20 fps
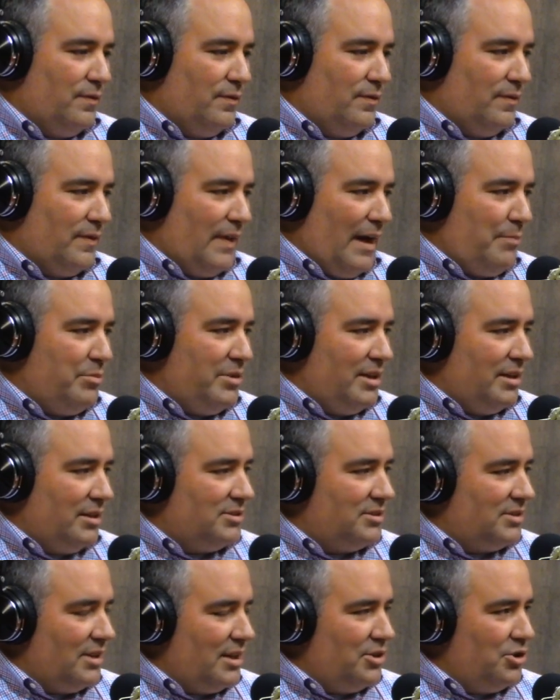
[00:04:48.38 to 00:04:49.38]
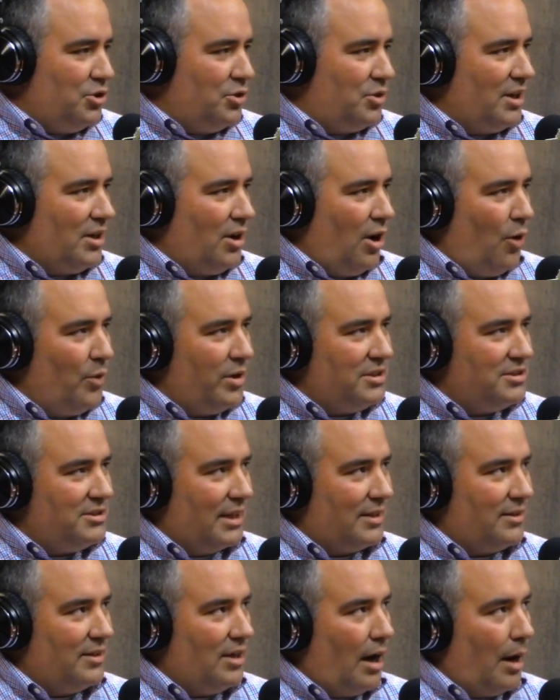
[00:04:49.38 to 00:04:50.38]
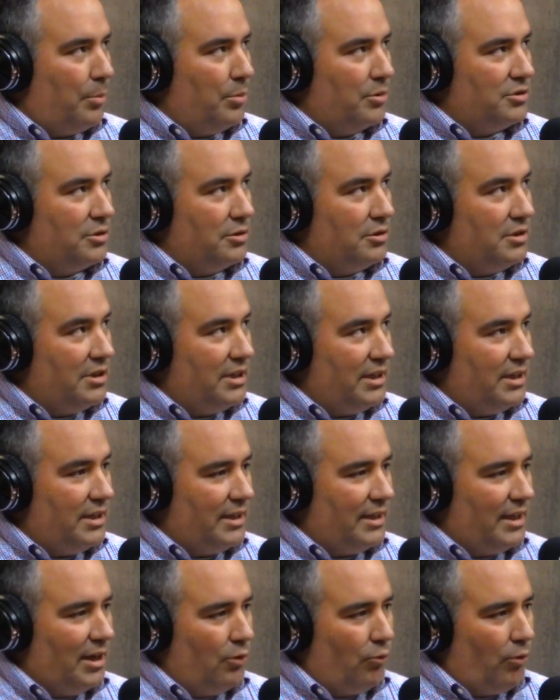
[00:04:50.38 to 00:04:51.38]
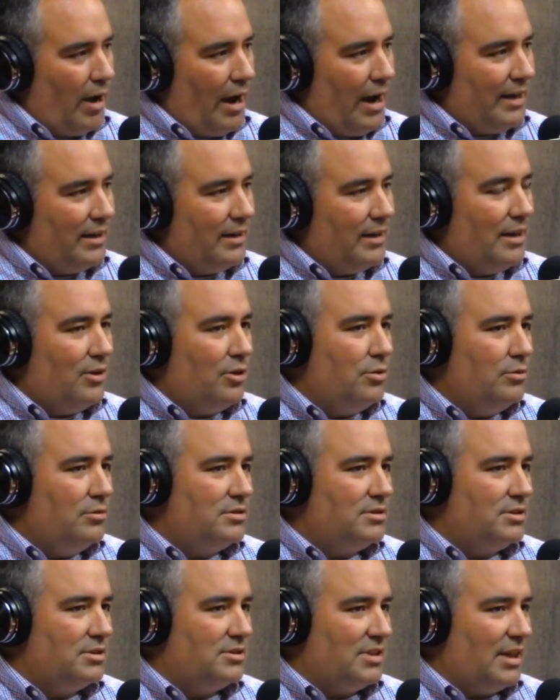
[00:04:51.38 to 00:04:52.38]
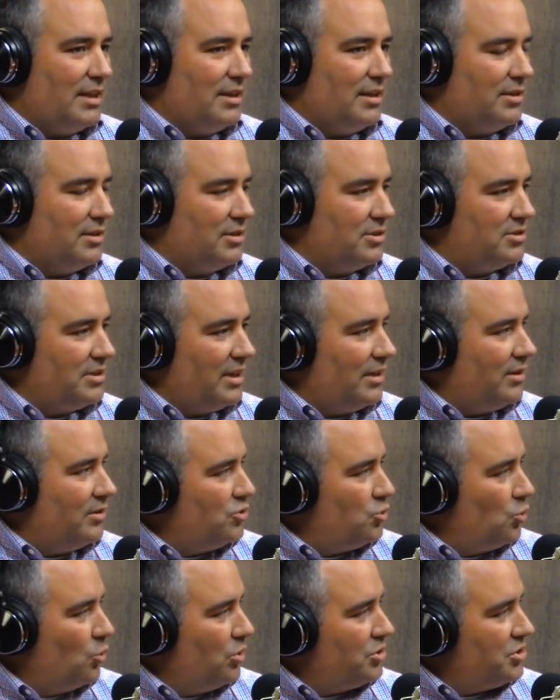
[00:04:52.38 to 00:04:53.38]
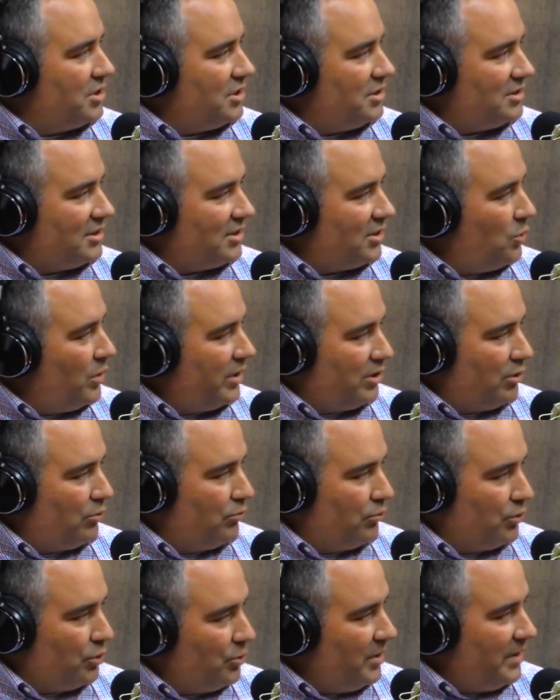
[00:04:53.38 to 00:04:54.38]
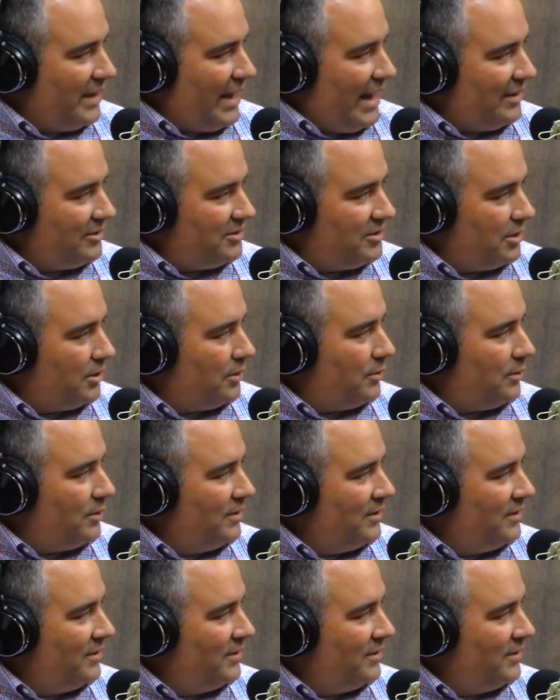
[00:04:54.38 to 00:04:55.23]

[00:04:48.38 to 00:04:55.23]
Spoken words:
That being said, you can always take the opportunity to get right. And who's to say that the state of Georgia isn't going to ruin that too?